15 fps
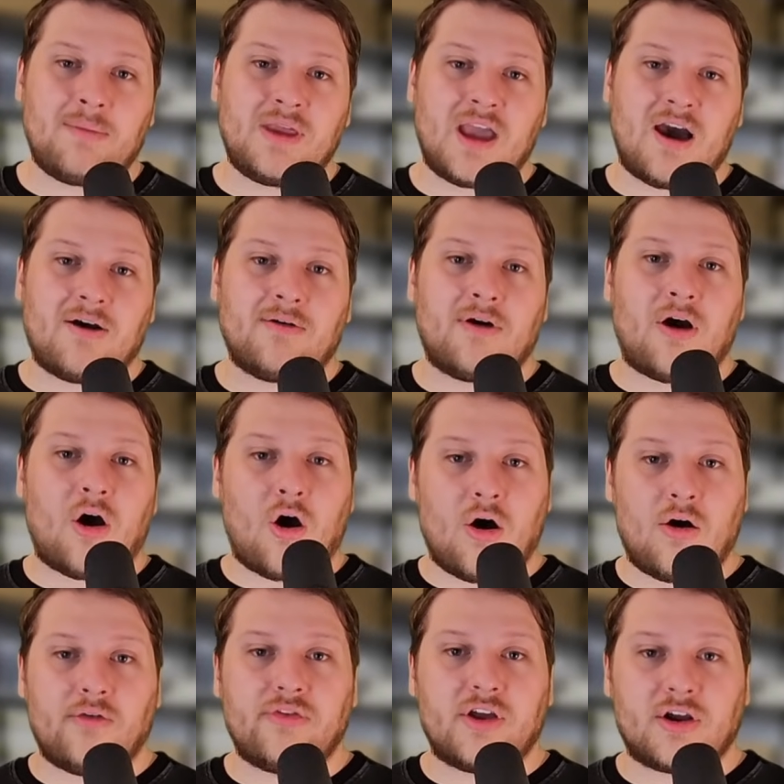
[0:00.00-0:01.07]
out
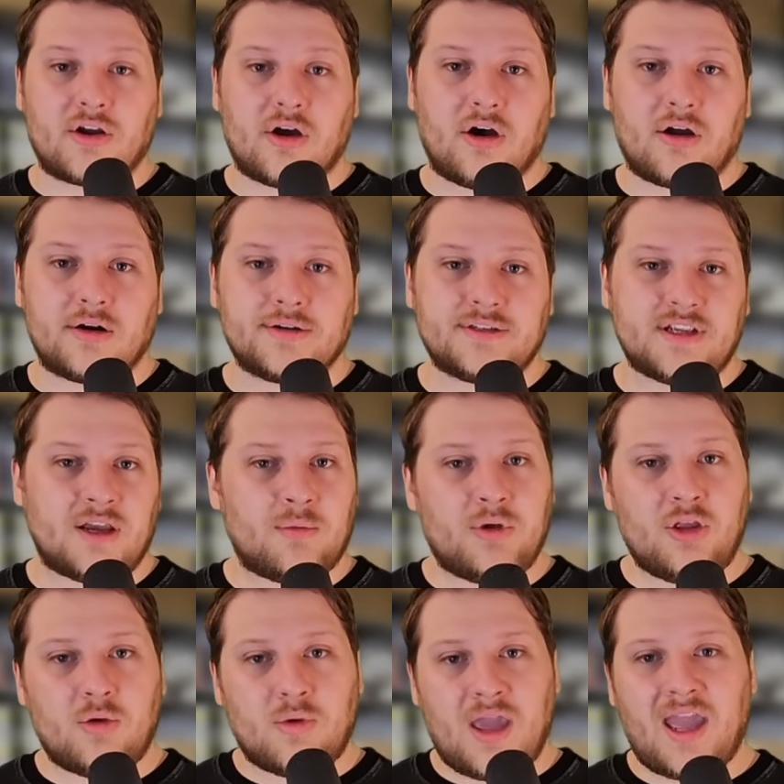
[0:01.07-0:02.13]
all of their cards, and
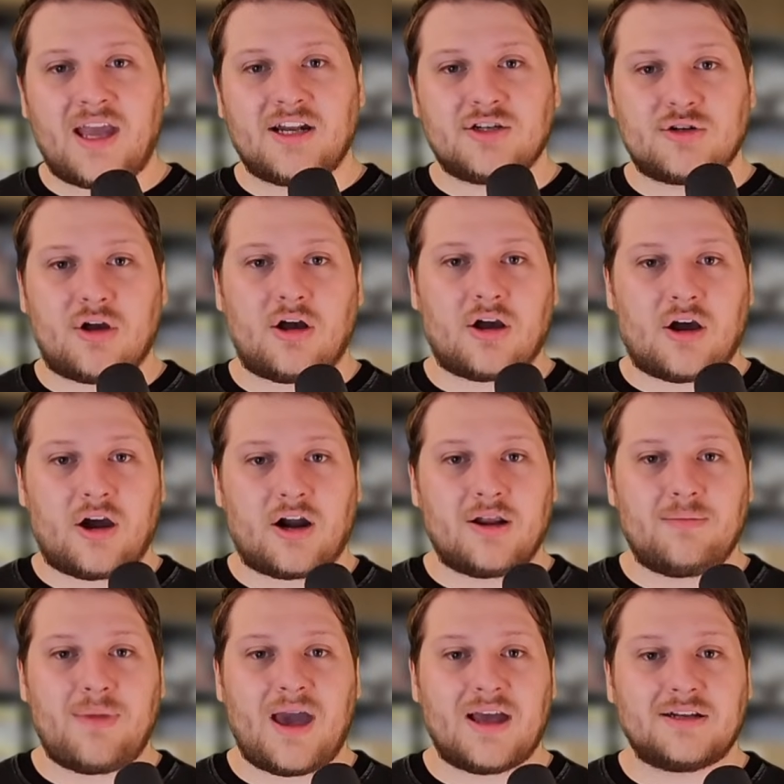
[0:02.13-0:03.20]
when you can't draw a card
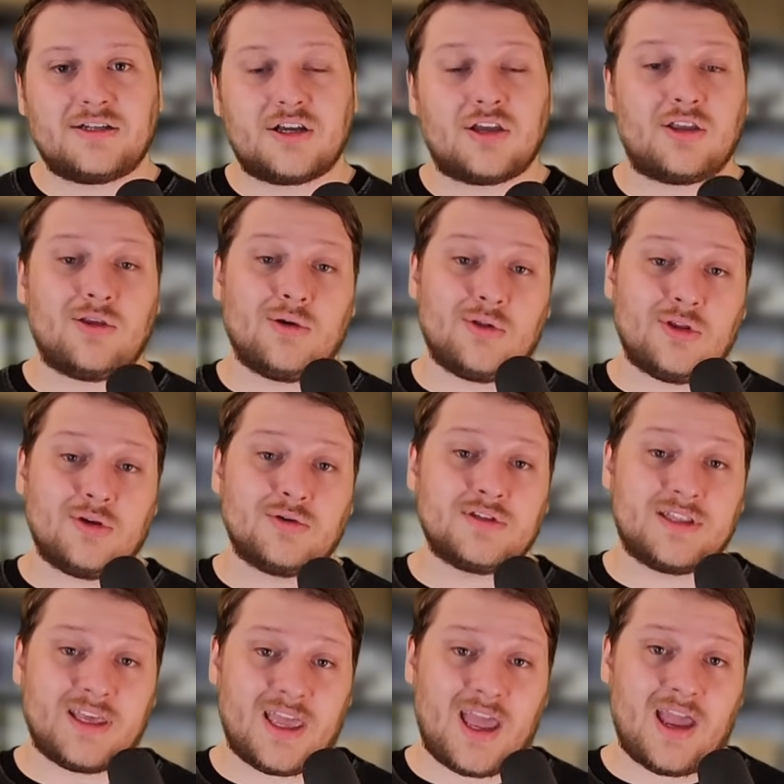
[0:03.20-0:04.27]
in Magic, you
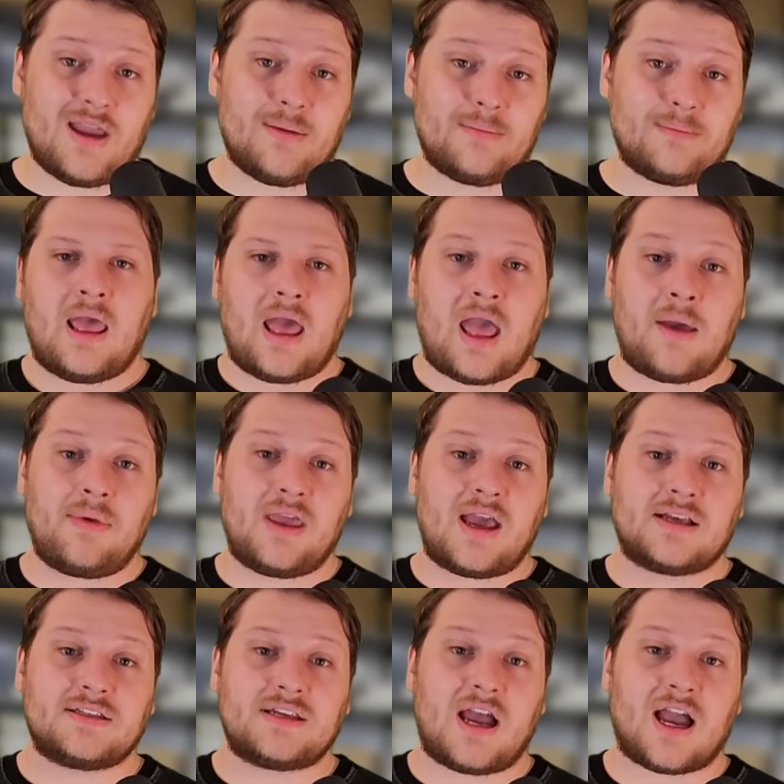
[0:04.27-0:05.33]
lose the game. Emi
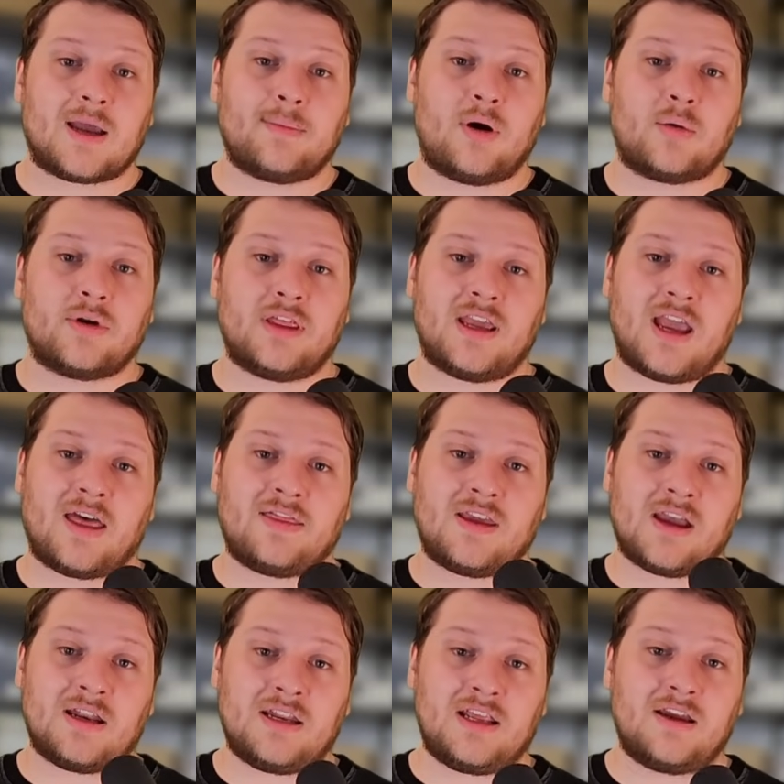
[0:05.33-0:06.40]
asks Yakumo where they got the
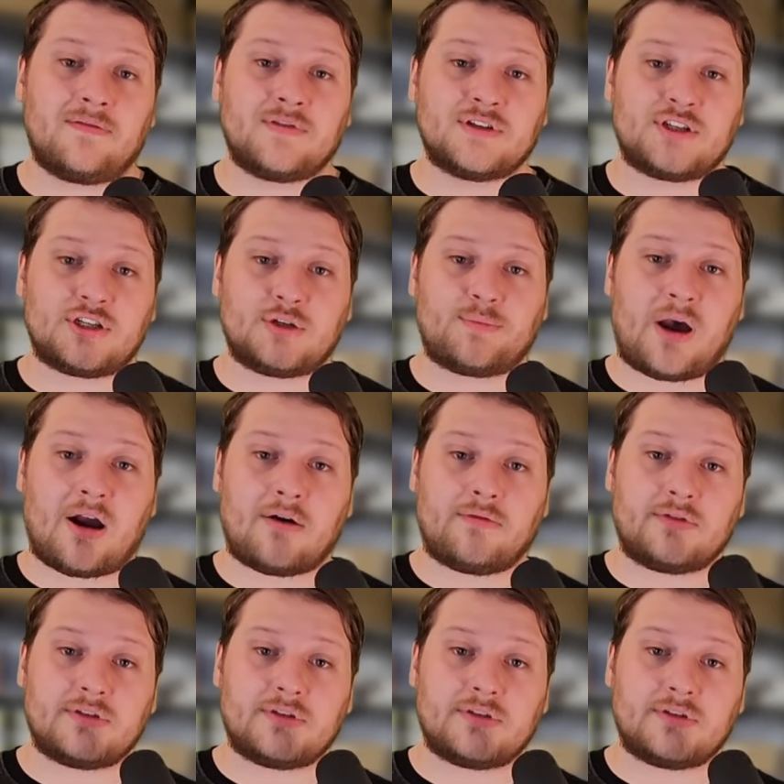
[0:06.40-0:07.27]
idea for such a powerful